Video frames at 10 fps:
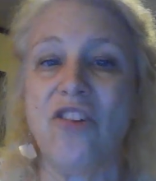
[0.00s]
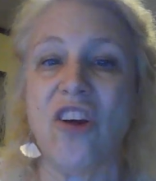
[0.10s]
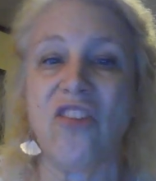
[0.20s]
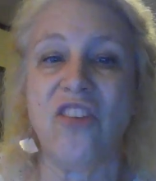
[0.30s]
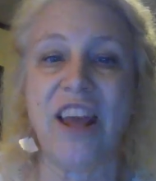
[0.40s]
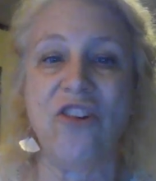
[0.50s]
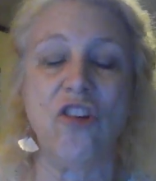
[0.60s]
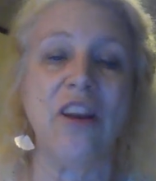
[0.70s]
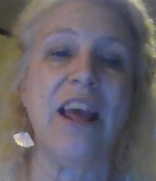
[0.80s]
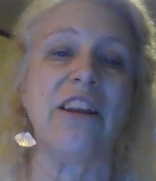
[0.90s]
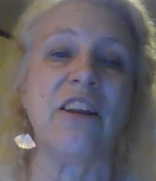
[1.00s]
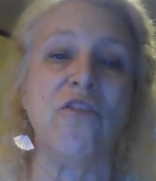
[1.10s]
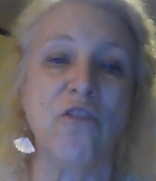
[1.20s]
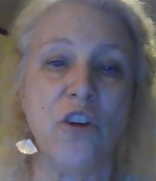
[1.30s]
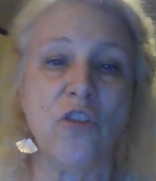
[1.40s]
gestation and
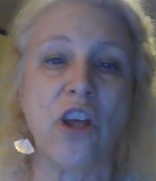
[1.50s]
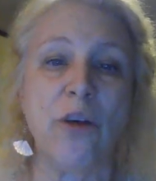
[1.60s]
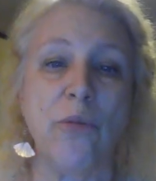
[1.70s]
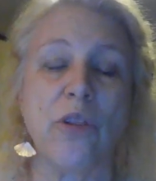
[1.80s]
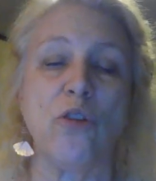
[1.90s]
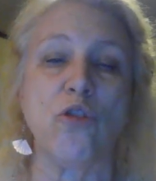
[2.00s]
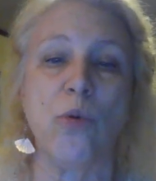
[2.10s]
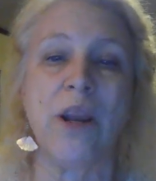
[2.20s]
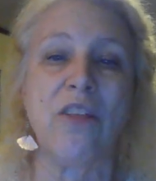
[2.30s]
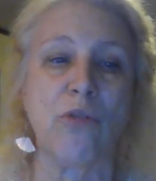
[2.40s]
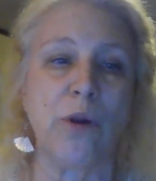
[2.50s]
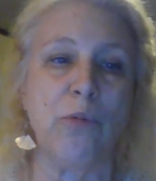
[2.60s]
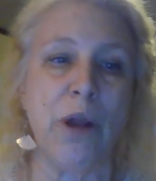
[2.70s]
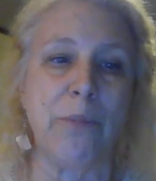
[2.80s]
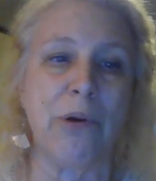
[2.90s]
confusing it with a
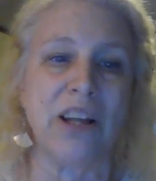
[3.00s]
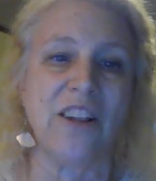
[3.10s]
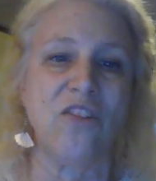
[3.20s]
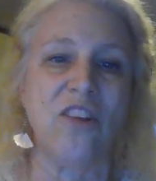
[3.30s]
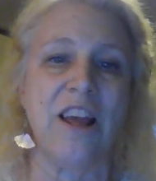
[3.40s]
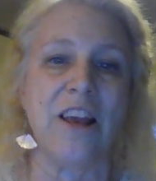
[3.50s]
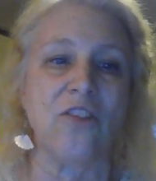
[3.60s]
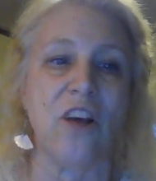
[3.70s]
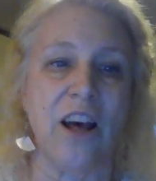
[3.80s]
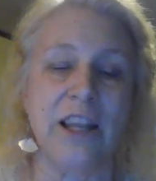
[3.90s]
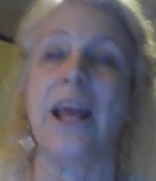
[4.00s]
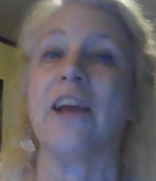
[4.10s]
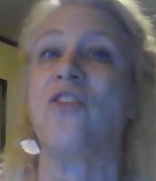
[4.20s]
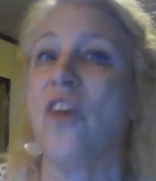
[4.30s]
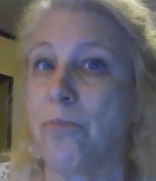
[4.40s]
23-week pregnancy is
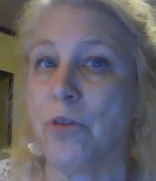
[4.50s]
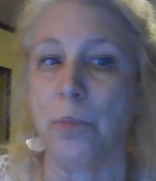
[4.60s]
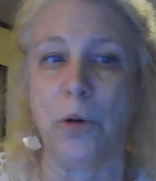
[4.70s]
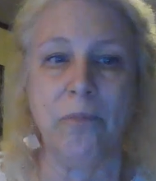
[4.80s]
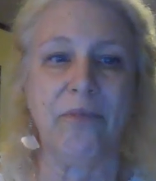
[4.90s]
unacceptable.